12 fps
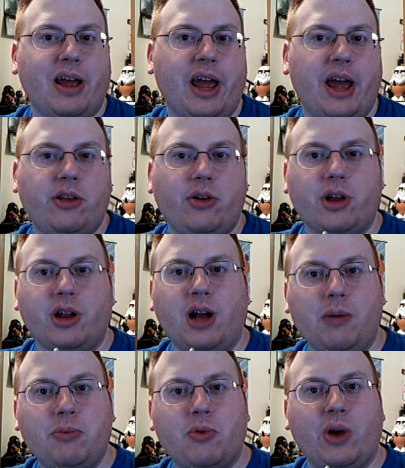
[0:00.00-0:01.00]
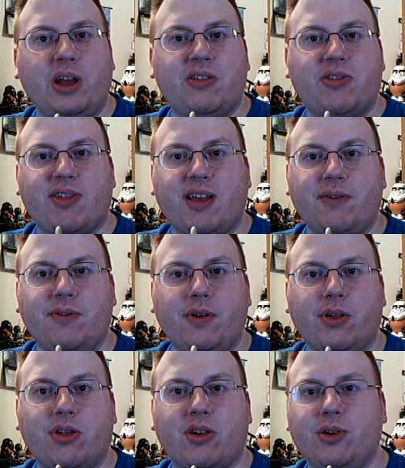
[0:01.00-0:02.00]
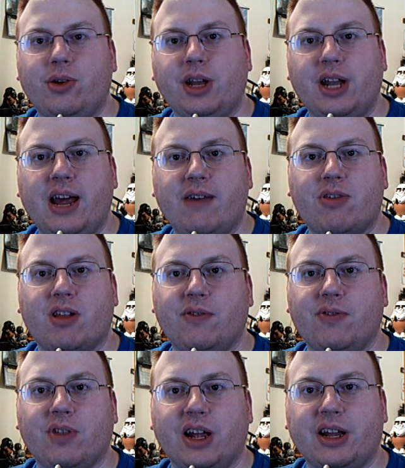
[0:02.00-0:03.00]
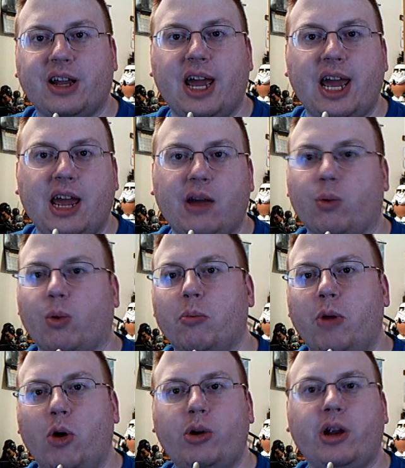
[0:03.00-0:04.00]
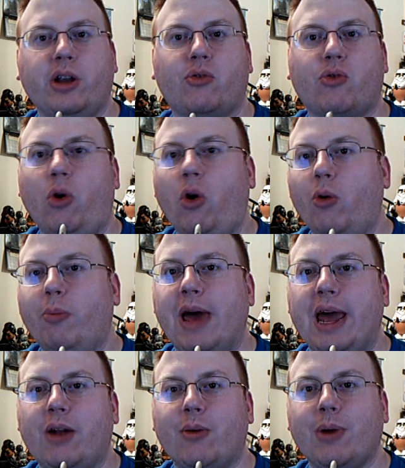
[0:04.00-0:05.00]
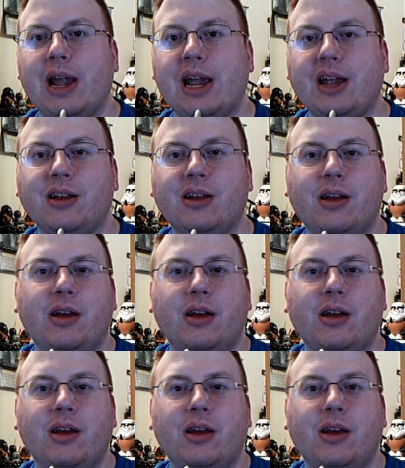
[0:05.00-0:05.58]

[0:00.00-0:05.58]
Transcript: and you can upgrade stuff so you can have stuff like a remote control batarang,